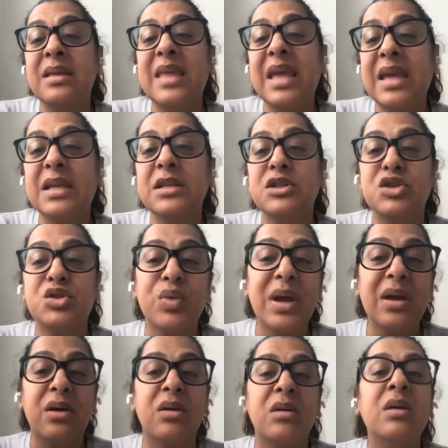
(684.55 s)
they can
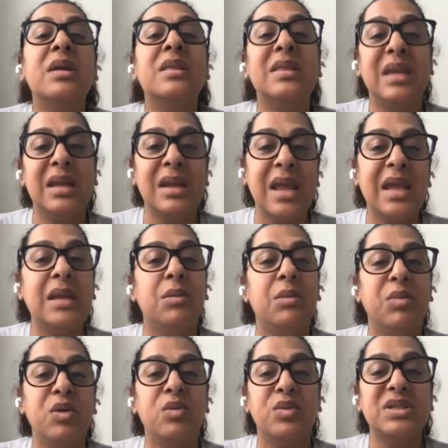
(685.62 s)
trigger the innate
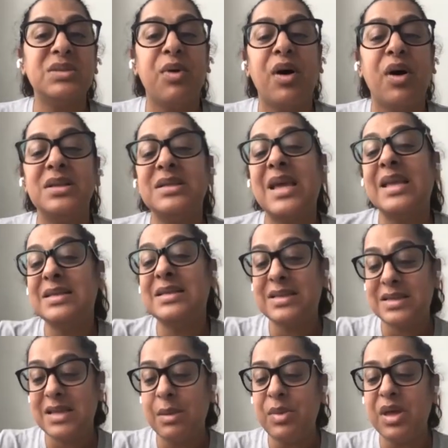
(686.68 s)
immune response and
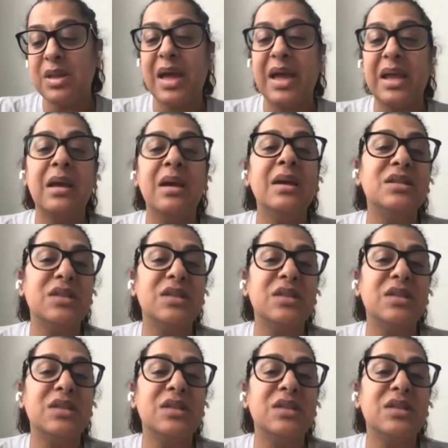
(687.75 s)
stimulate